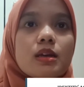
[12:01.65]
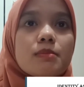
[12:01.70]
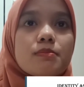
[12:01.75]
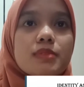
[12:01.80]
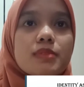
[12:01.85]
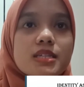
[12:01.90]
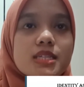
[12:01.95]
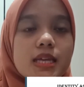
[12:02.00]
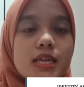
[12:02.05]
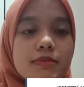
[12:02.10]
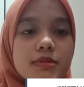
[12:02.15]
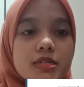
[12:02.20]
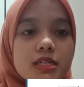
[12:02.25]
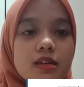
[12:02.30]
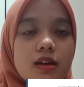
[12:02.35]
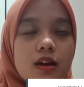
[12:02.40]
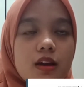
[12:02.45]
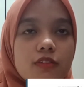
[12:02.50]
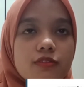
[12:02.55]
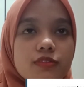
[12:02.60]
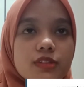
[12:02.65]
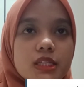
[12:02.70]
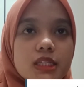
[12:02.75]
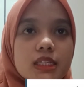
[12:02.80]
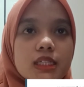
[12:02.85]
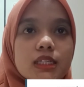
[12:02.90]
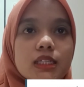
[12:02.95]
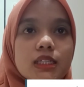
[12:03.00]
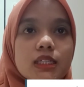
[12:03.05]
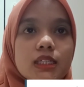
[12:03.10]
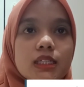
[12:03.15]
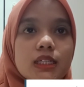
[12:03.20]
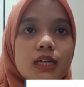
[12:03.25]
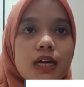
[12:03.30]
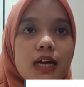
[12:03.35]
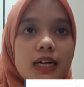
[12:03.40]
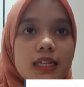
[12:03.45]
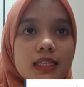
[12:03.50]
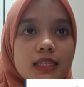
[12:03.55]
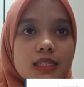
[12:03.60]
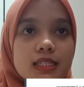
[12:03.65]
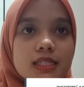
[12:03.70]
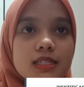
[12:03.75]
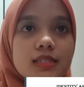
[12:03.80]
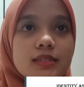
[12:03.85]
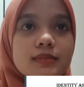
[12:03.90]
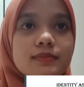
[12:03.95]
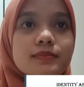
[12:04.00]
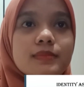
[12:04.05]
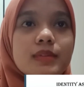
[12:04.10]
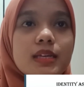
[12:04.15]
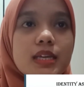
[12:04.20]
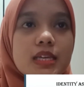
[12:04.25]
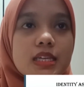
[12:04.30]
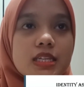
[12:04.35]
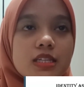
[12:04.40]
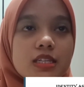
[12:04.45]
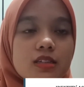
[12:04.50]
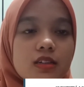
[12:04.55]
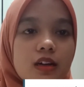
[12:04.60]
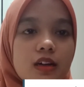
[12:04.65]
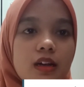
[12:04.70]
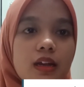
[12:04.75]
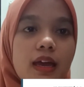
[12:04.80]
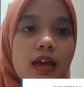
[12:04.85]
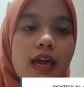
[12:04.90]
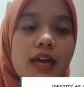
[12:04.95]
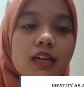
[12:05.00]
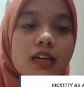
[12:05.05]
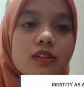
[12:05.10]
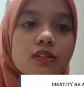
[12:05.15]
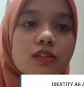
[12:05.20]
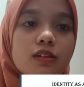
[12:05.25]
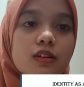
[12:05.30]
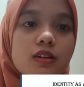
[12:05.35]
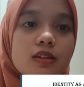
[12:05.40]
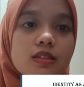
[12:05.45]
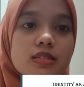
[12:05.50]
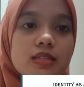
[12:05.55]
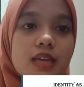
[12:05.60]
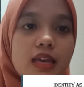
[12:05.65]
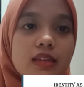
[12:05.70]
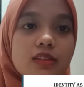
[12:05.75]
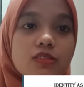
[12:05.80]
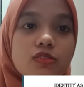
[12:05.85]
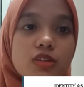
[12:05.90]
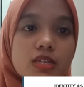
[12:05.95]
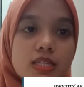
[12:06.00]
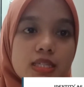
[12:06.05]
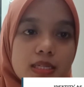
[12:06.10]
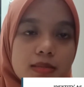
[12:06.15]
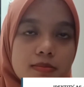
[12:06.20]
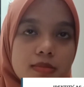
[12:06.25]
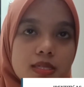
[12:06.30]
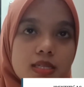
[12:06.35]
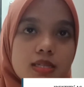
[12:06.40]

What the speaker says: Perception of the other is called ethnocentrism.